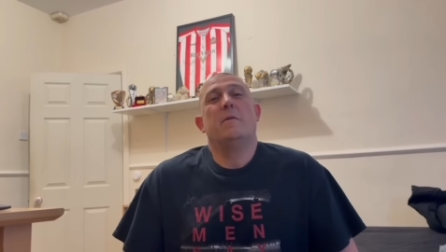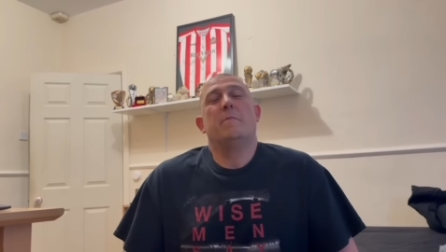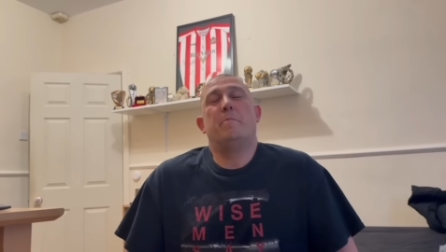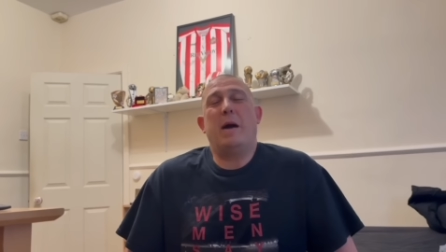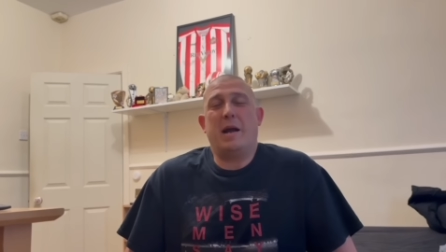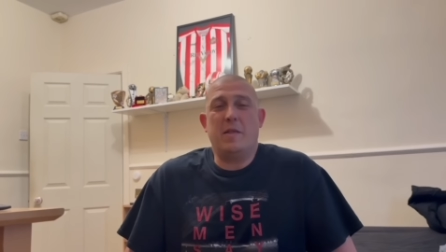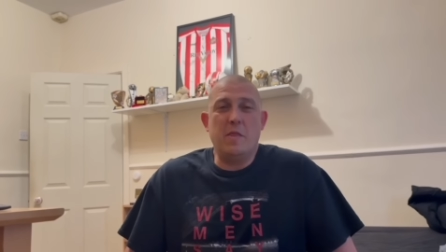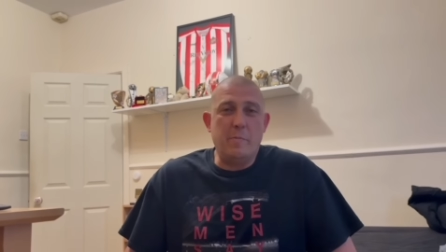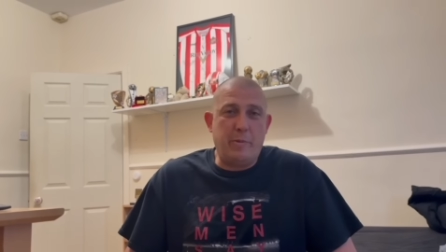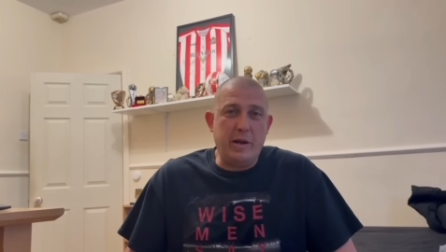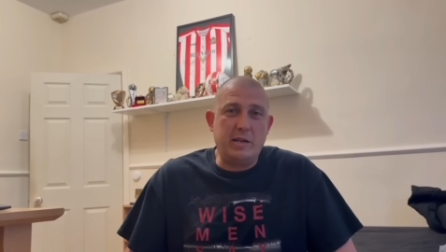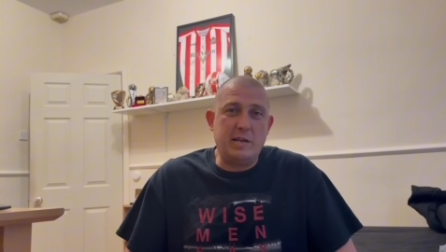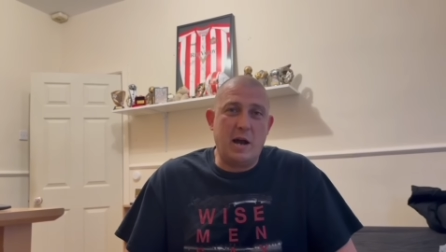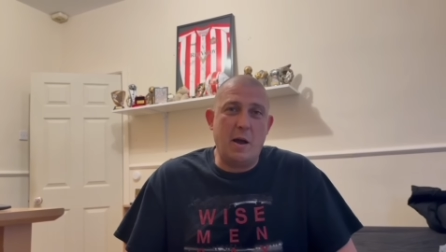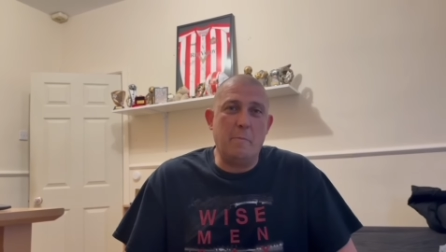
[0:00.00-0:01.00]
Back in the
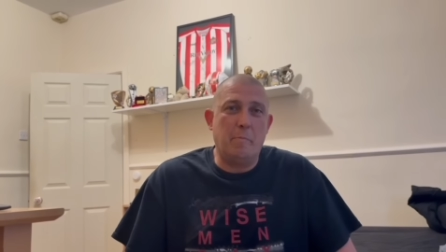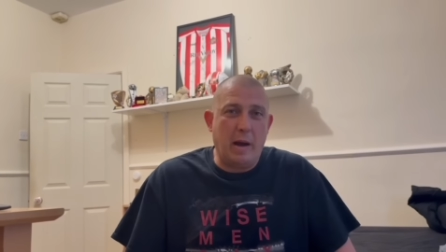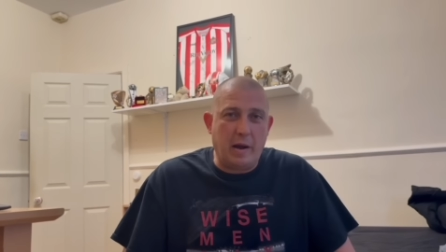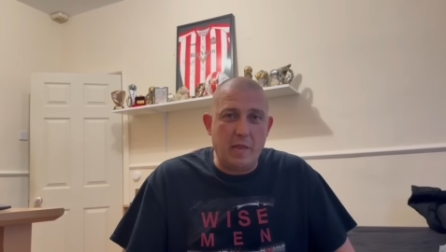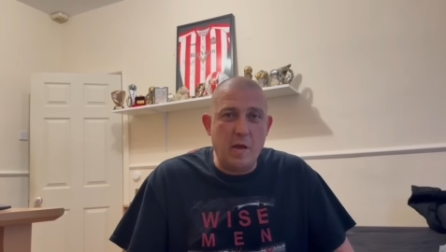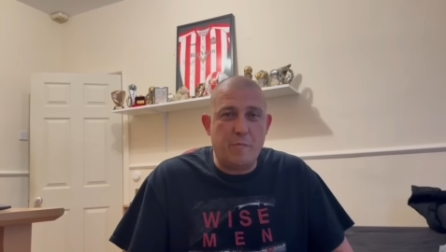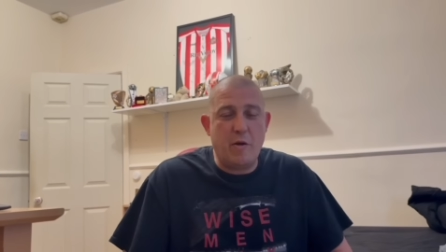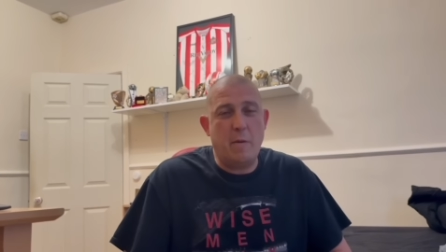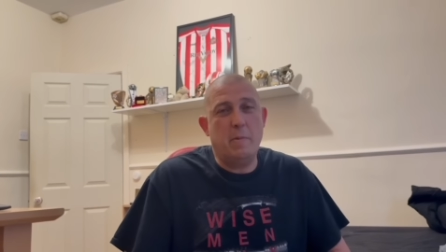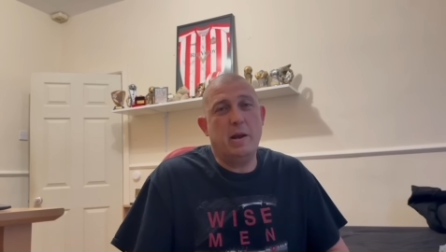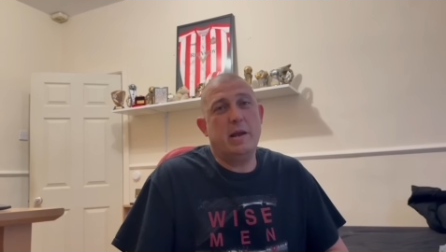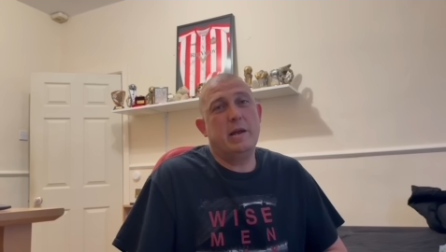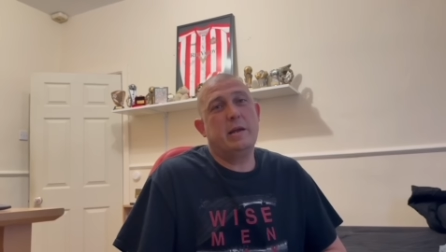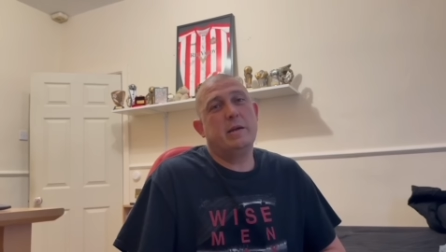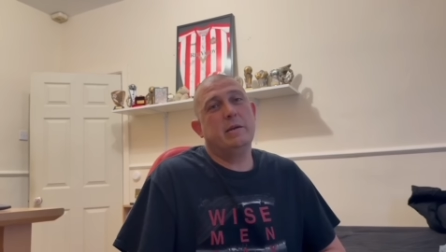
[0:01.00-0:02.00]
big time, back in the Premier
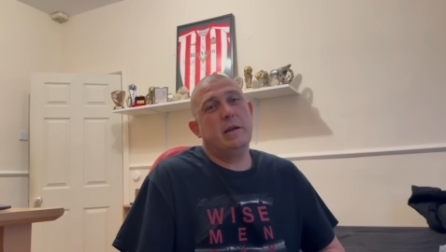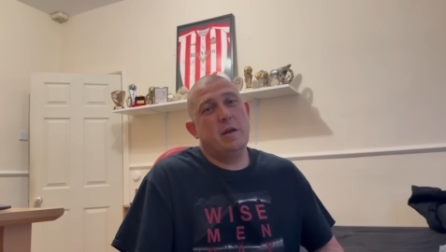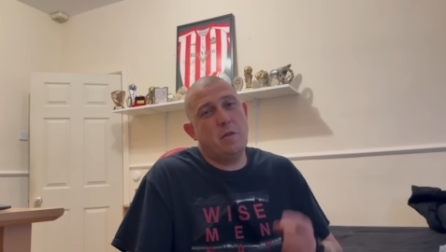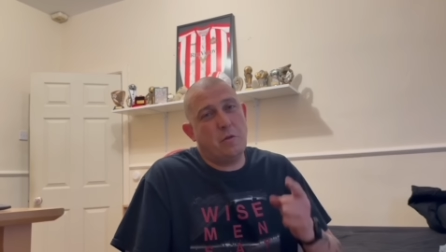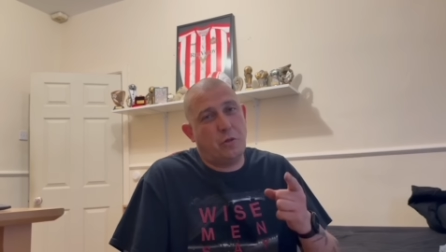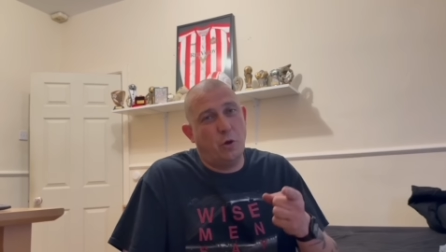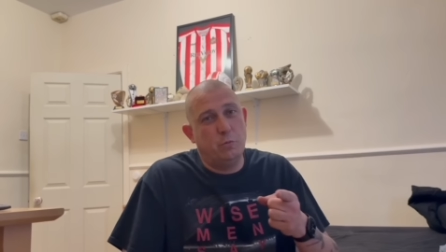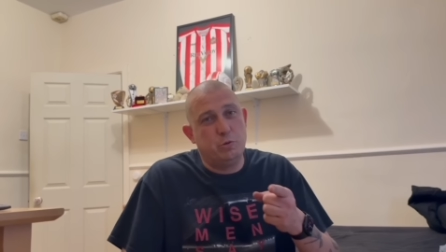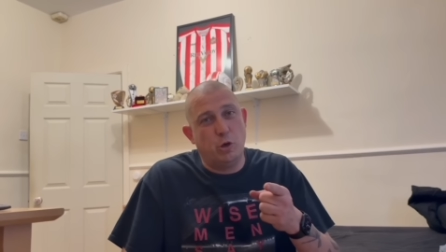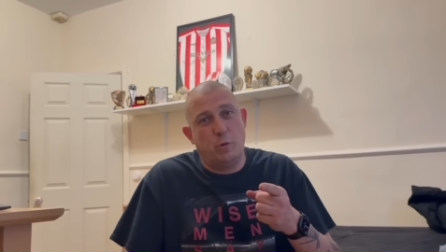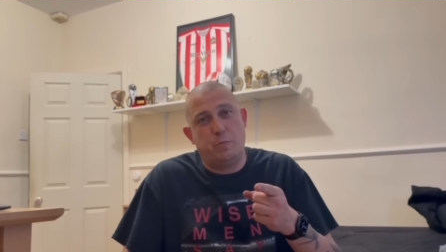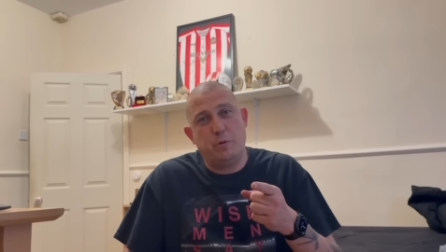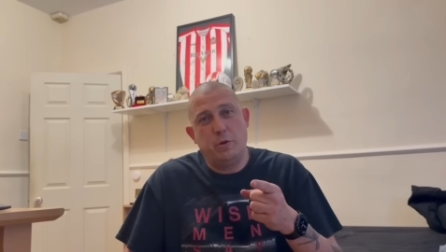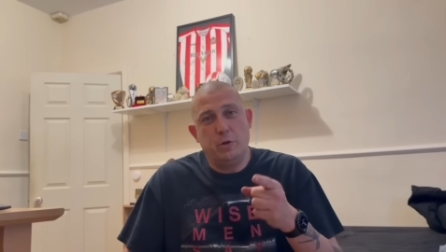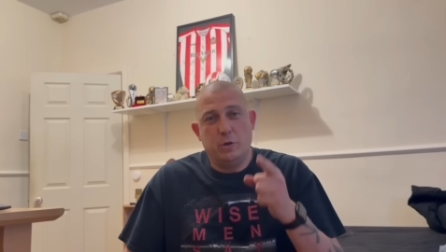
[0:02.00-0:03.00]
League. Hit the thumbs
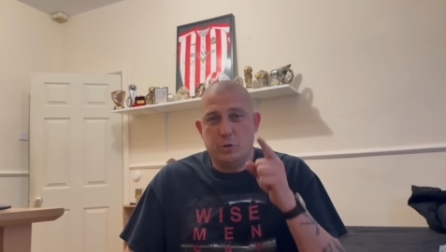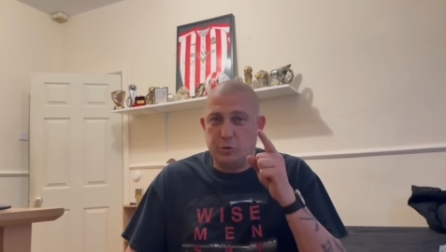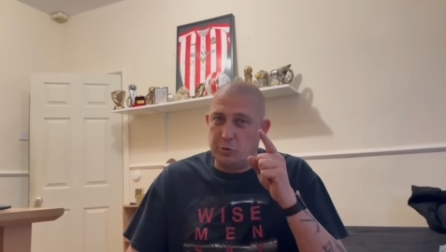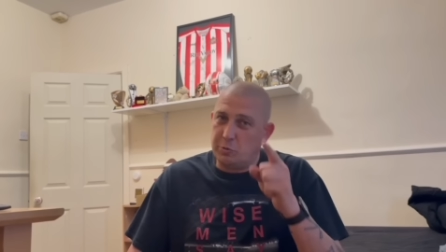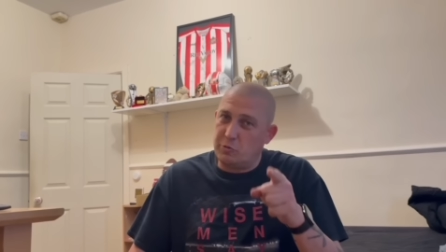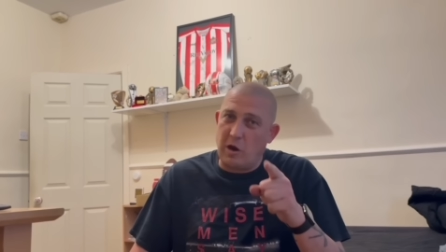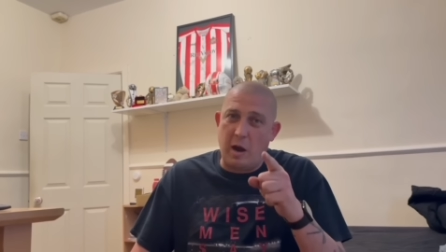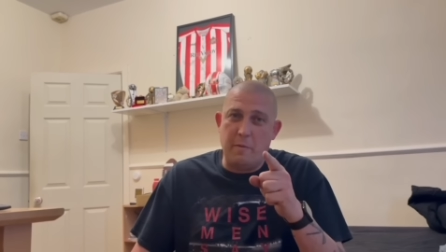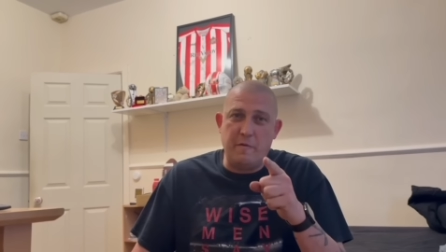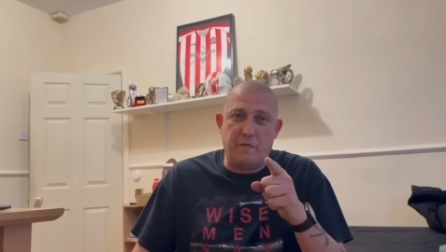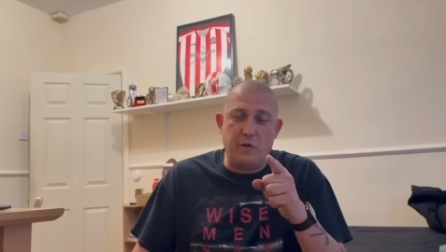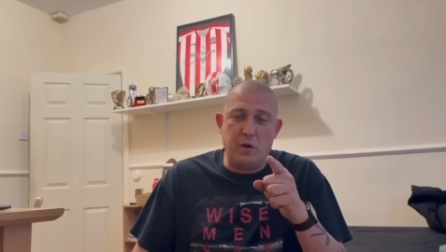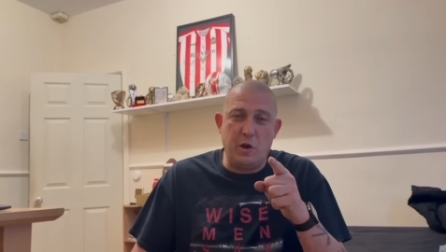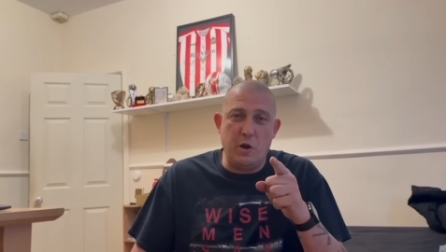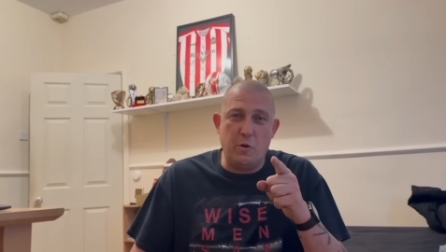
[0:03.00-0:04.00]
up, subscribe if
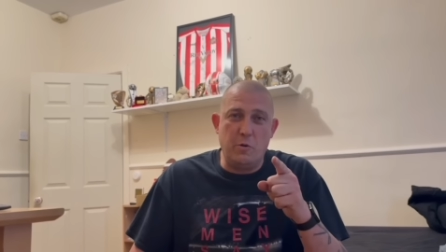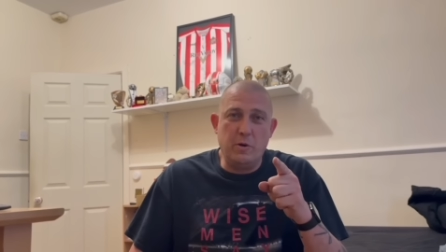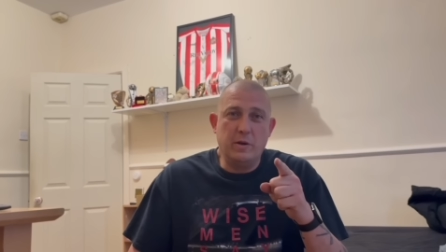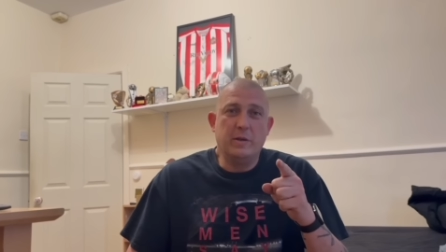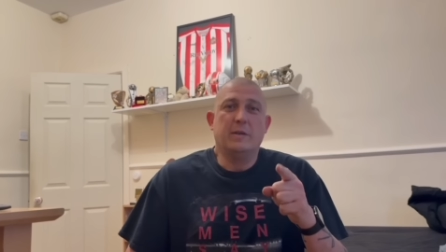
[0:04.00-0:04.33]
you're new.